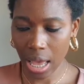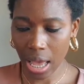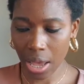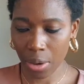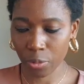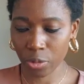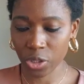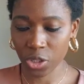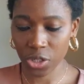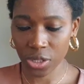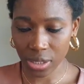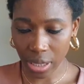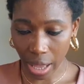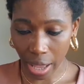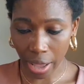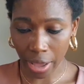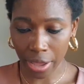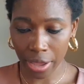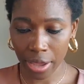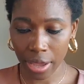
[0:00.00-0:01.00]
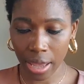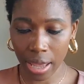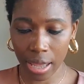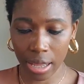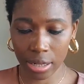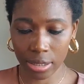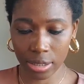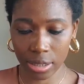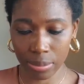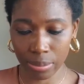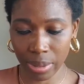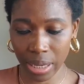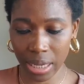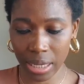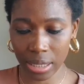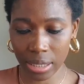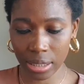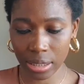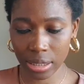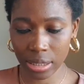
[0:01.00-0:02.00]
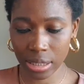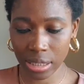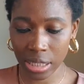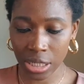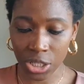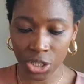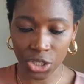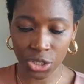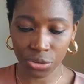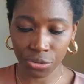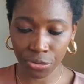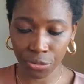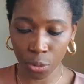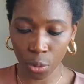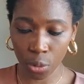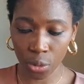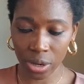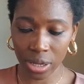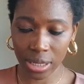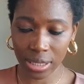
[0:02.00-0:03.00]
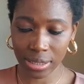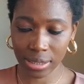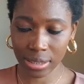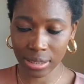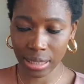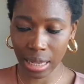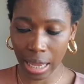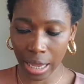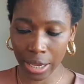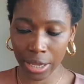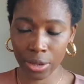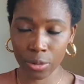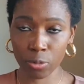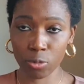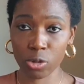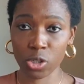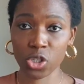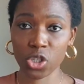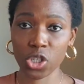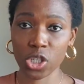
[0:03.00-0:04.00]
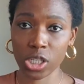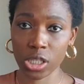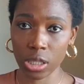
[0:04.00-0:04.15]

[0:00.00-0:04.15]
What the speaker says: which is high, and then my TG4 is 9, which is